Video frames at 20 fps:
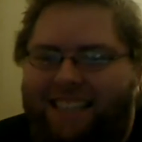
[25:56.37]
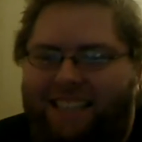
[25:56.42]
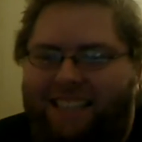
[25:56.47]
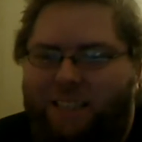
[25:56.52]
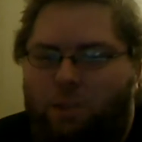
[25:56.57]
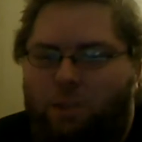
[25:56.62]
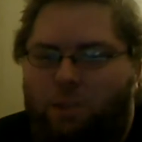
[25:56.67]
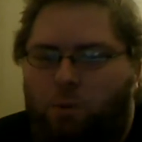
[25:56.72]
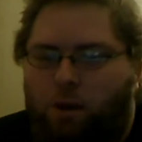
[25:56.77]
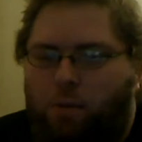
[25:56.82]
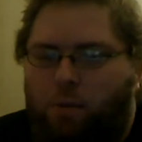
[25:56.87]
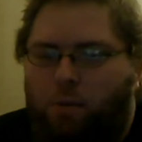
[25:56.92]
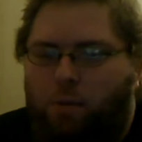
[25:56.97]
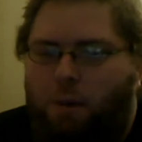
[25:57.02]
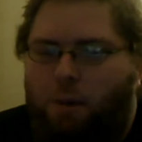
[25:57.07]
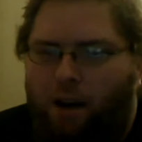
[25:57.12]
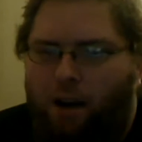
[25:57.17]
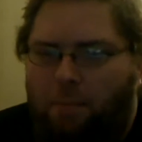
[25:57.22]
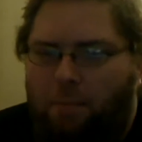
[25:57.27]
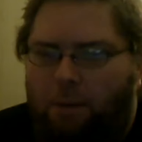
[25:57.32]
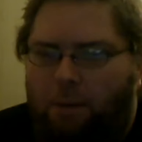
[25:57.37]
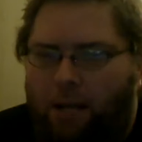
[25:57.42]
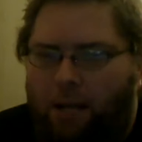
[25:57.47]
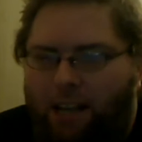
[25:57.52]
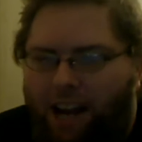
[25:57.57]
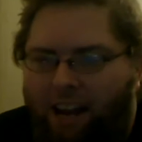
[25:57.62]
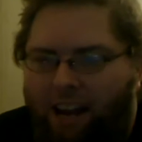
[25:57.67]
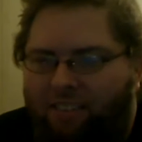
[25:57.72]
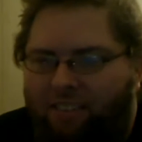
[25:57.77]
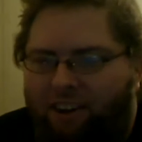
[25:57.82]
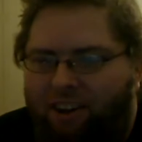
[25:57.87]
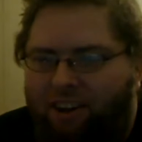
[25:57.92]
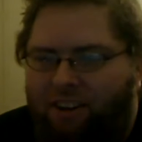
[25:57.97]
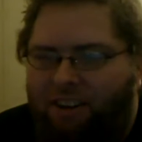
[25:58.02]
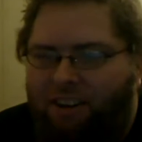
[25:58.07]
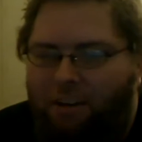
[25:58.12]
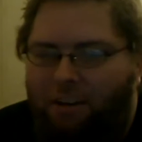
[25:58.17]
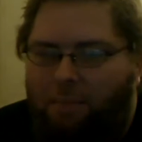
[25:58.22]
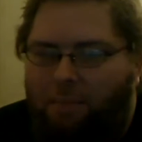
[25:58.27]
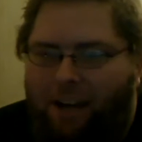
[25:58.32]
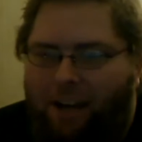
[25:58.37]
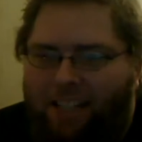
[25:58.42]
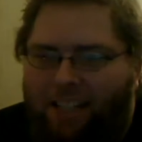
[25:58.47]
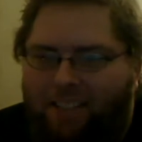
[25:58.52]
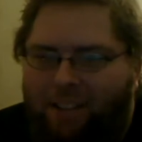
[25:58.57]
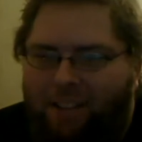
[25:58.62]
this one part, but I've heard about it,